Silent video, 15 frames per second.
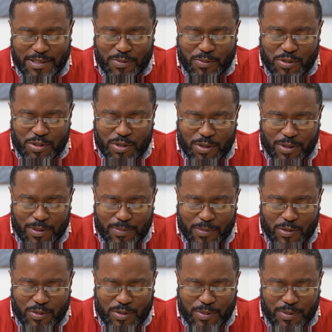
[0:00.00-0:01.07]
like I said, we certainly
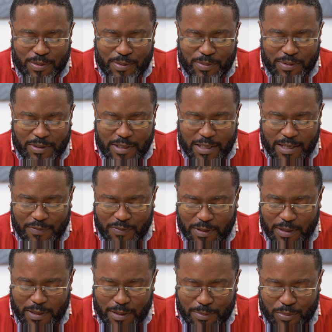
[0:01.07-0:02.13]
most
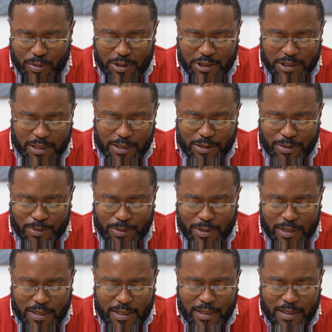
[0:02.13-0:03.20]
definitely appreciate you.